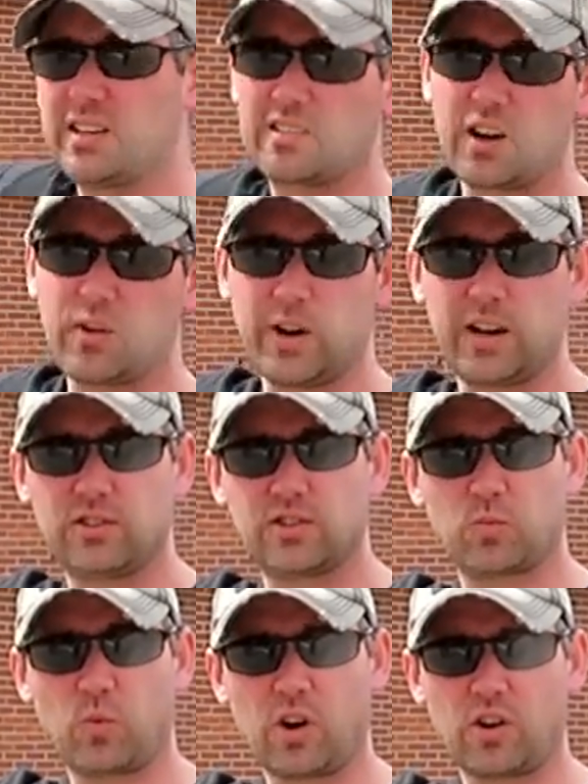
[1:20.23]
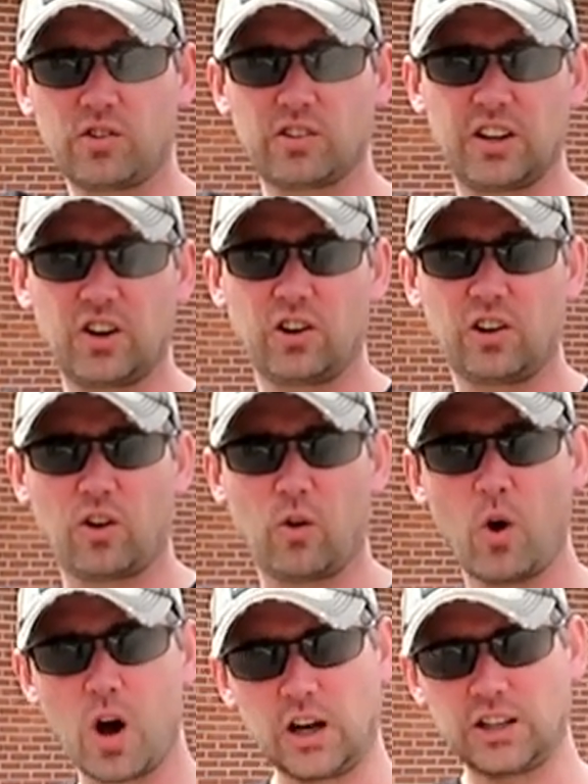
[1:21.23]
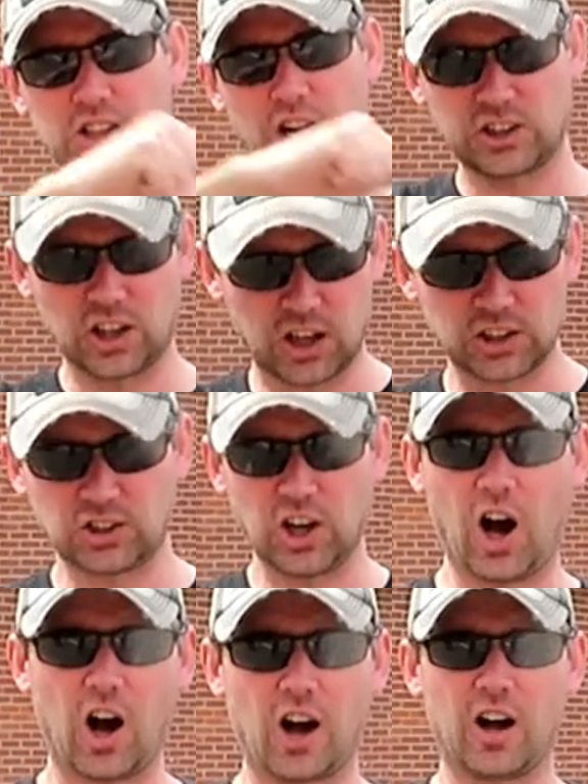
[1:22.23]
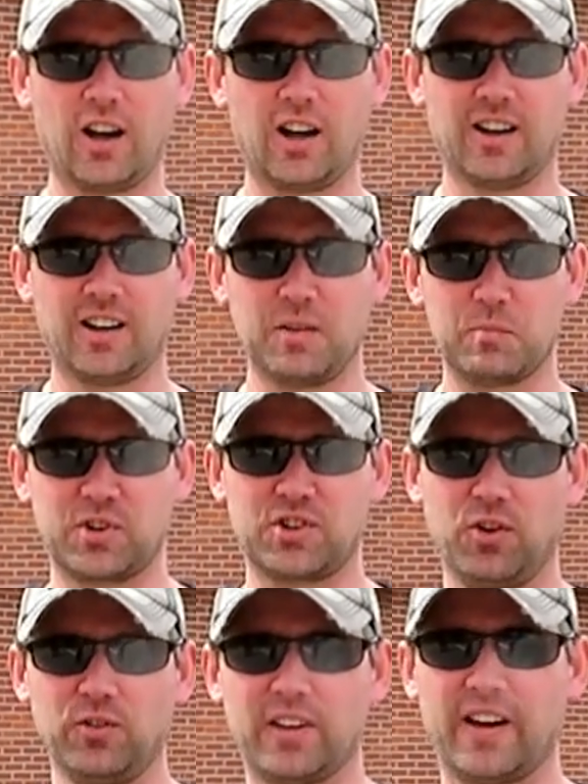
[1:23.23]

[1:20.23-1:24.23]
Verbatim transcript: inside ran into some walkers and did her little Michonne